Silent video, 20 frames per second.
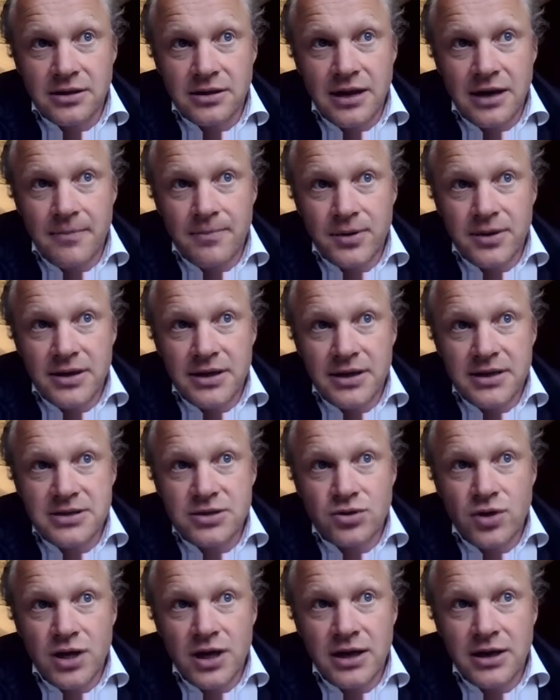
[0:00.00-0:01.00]
companies
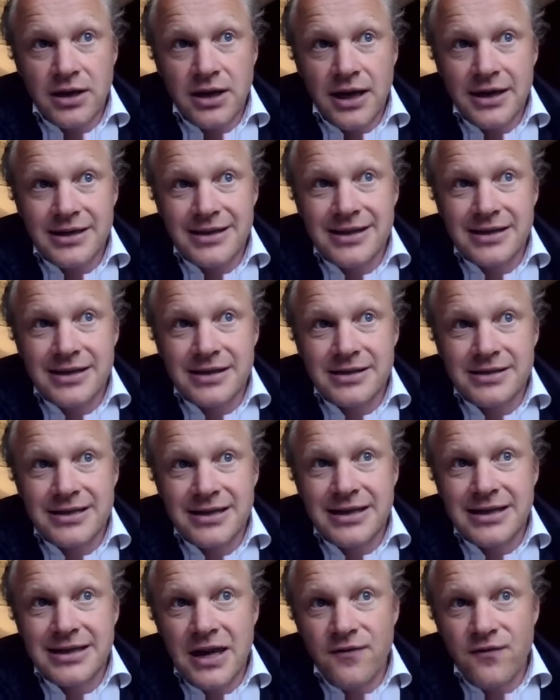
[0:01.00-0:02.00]
trading at
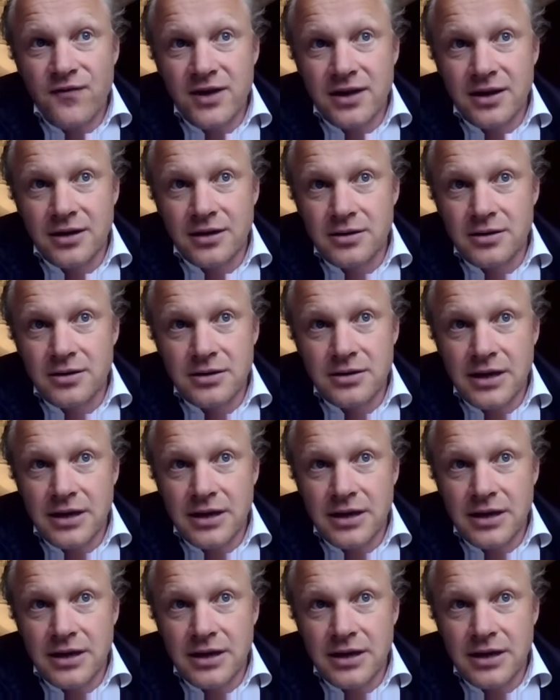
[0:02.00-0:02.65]
significant,